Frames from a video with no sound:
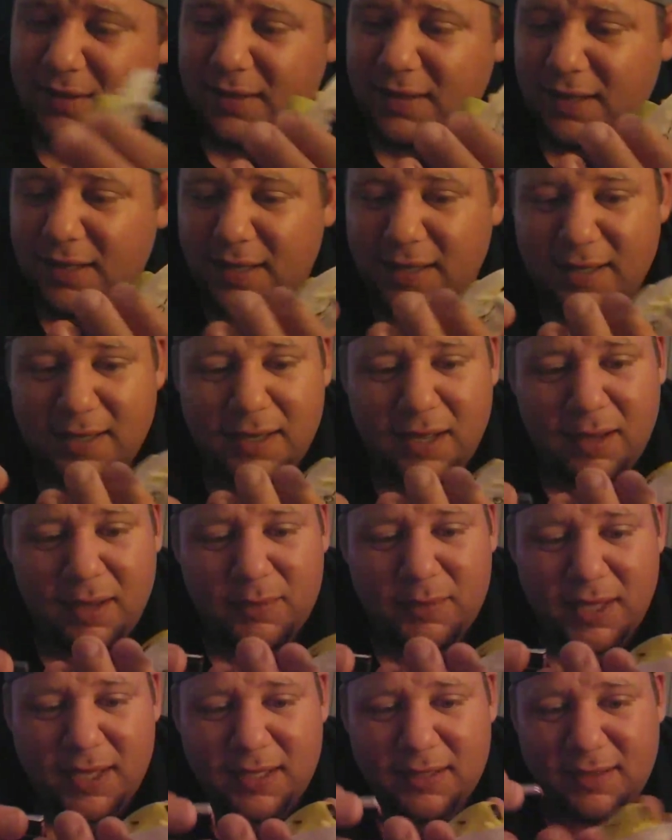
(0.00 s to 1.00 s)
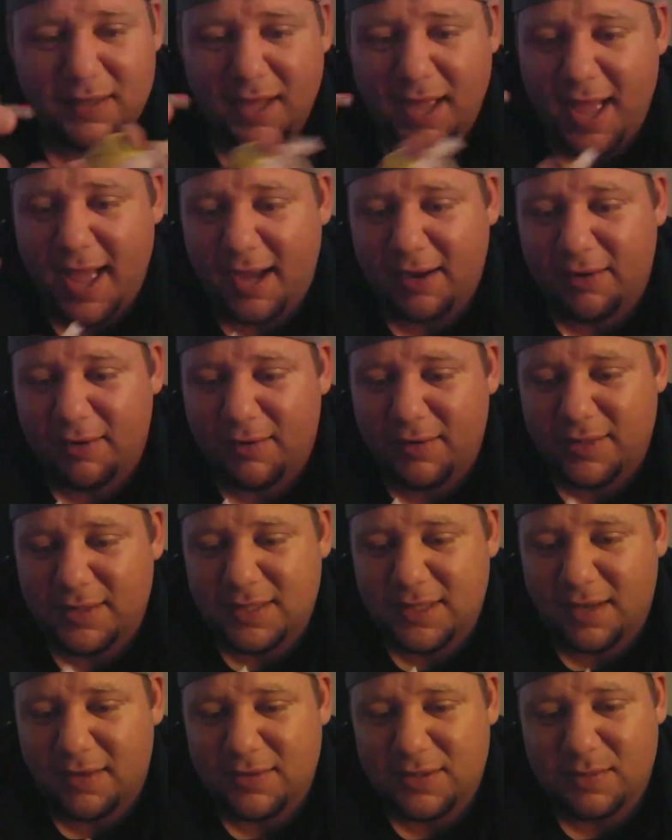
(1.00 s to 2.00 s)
update the acro and stuff.